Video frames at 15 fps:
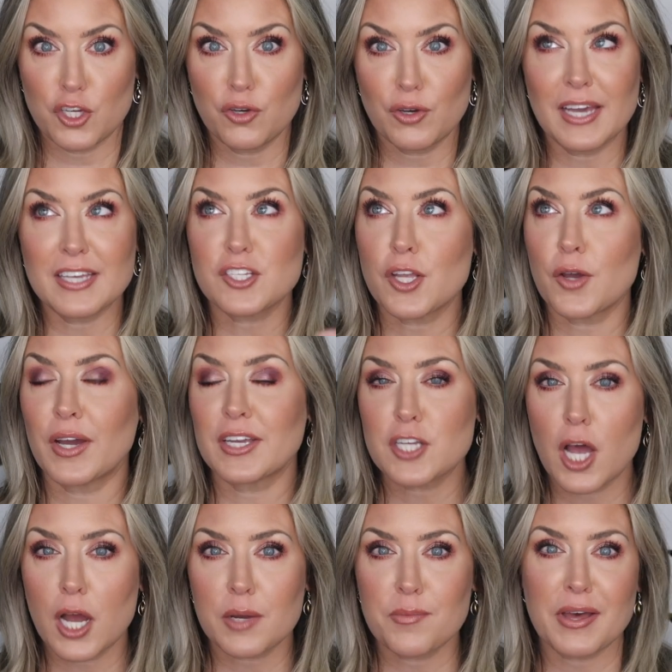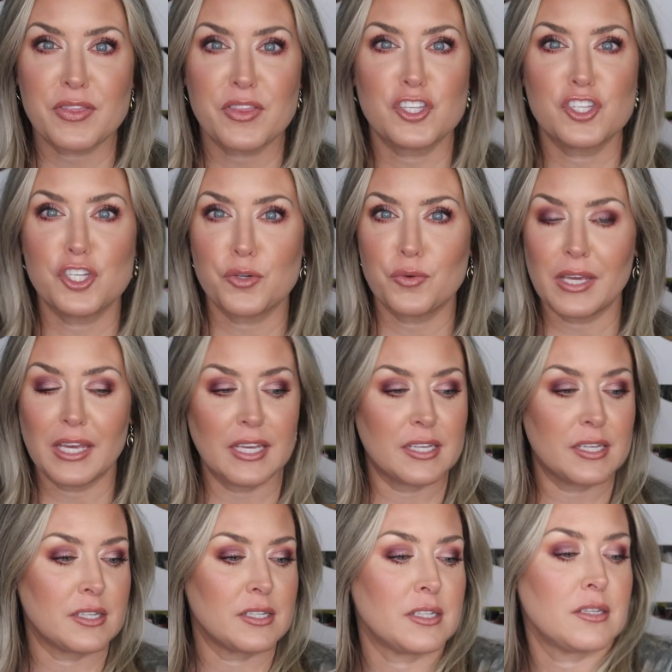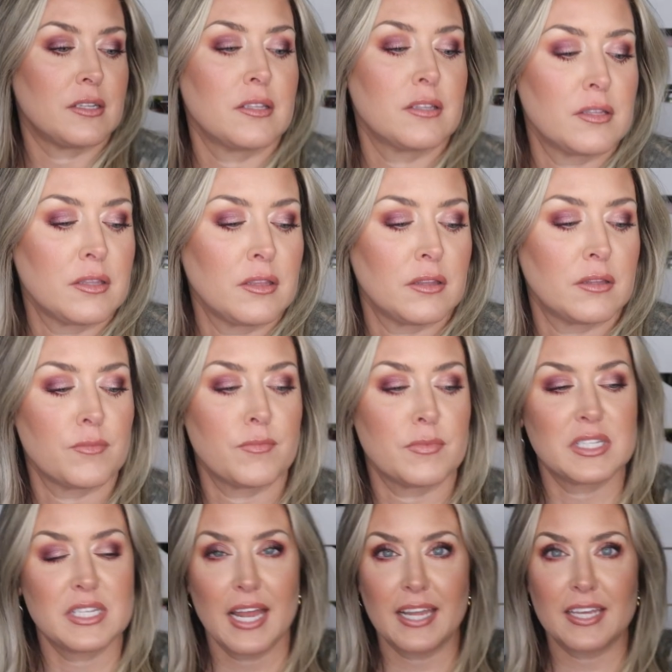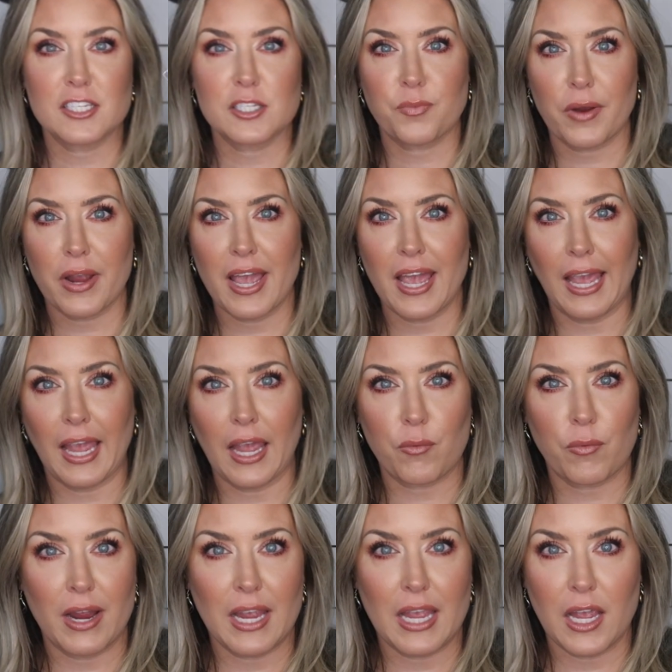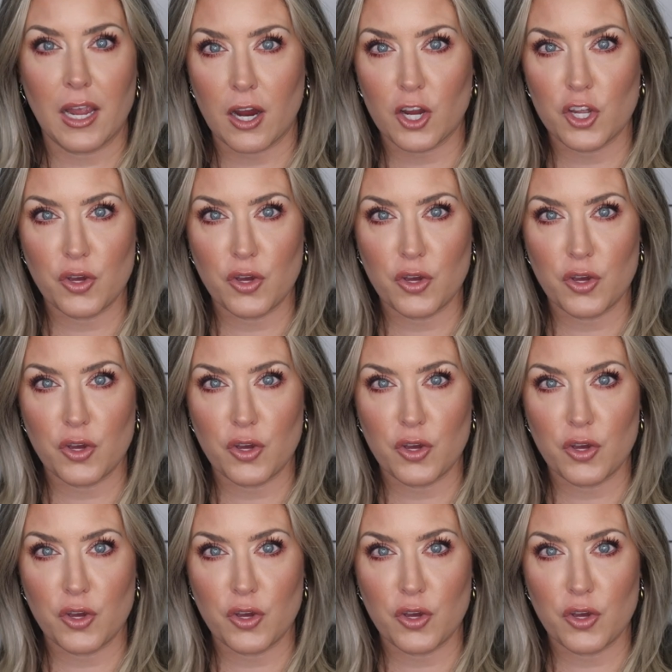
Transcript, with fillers: You guys know I talk about the dewy setting spray right here.